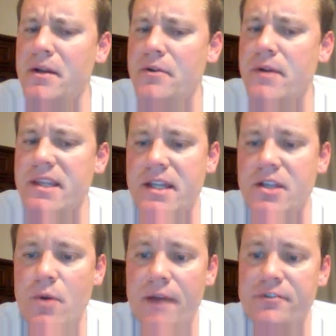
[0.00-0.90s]
agree that
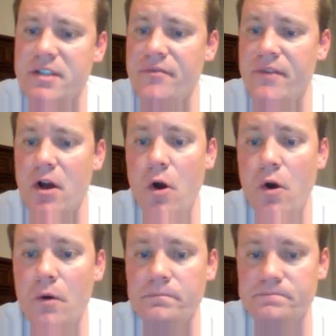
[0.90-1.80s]
you have stuff at
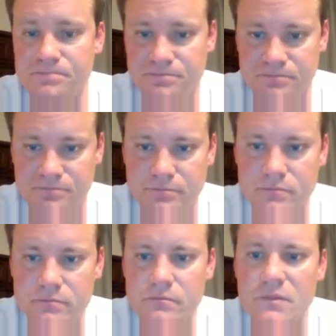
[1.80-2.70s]
home.
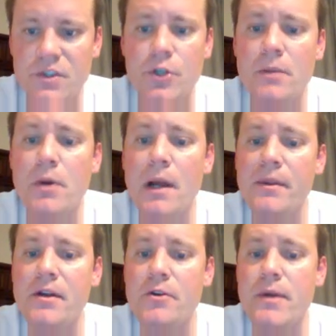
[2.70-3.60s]
You could
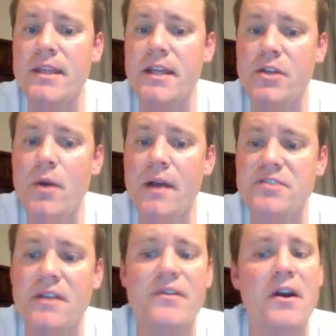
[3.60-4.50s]
probably agree that you have
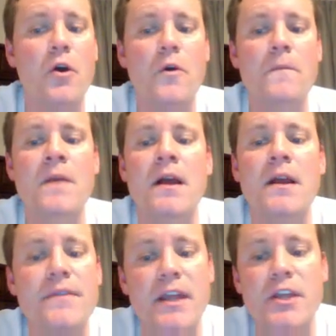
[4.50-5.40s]
stuff at home
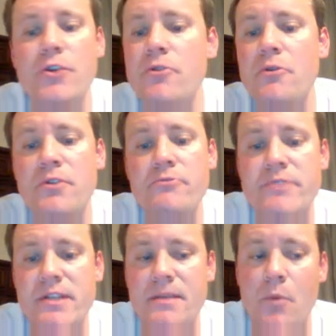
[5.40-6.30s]
that you don't
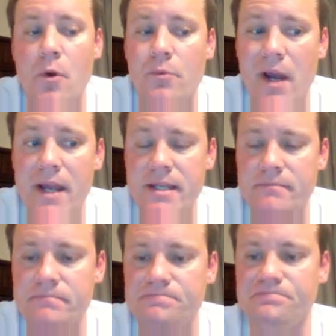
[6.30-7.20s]
use anymore, right?
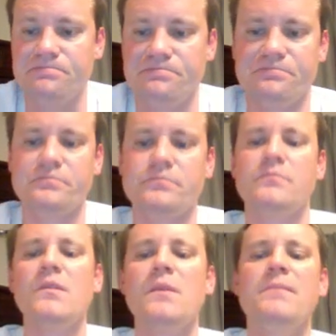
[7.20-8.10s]

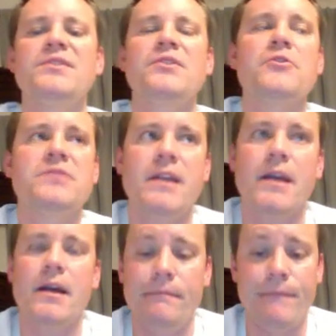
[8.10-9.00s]
Miss
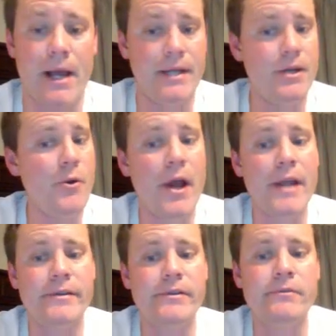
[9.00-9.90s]
Garcia, I know I
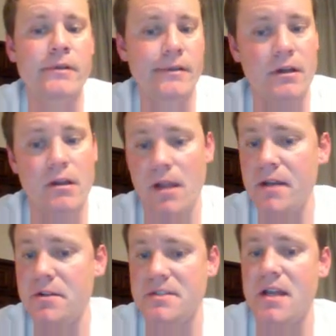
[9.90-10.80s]
do. A
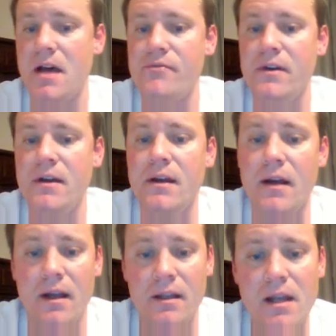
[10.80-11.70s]
lot of stuff.
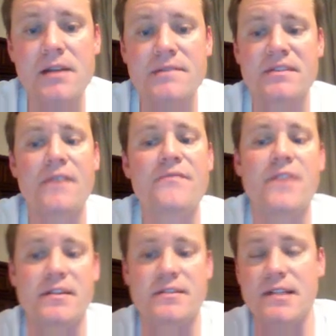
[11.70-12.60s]
A lot of stuff
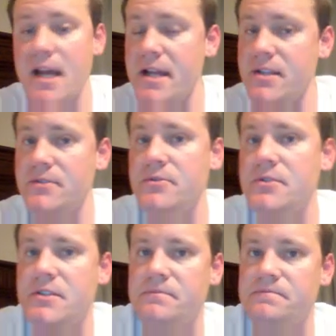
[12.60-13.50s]
that is not used.